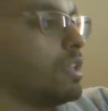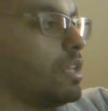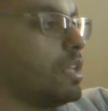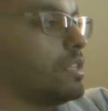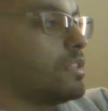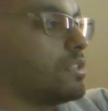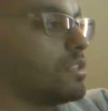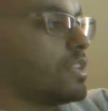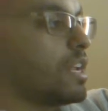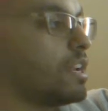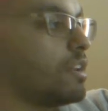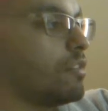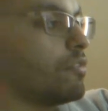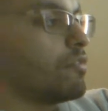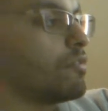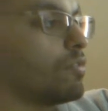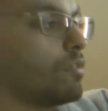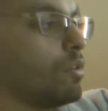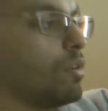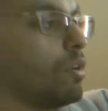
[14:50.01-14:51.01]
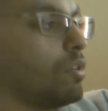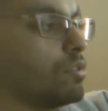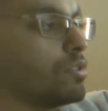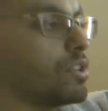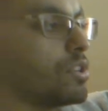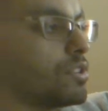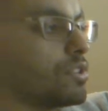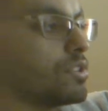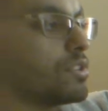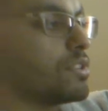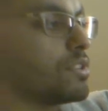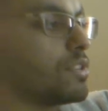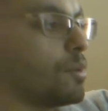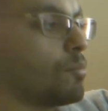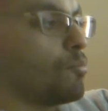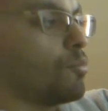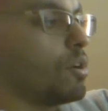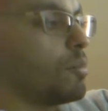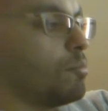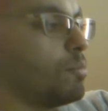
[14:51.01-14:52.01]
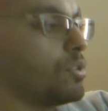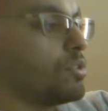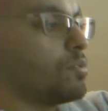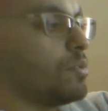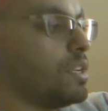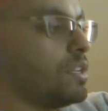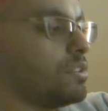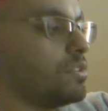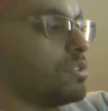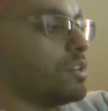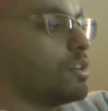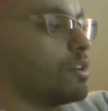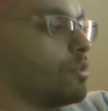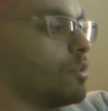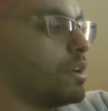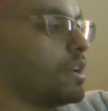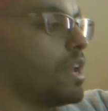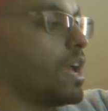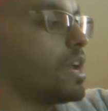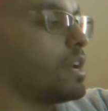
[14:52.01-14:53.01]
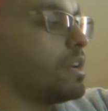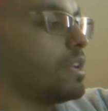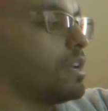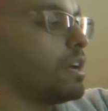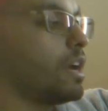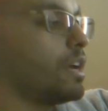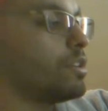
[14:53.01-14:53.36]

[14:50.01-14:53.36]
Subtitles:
instead of just somewhere between 0 and 90,